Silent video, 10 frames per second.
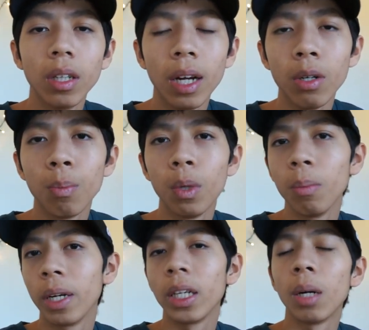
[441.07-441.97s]
I will bring
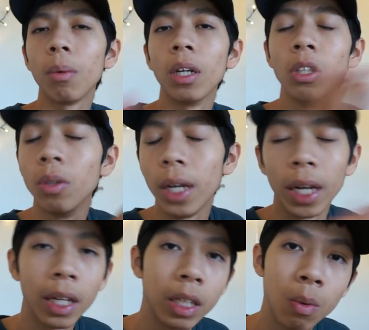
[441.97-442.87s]
my camera to
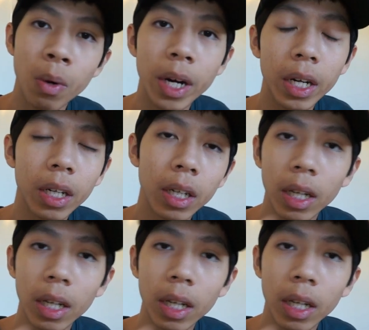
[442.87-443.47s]
anywhere,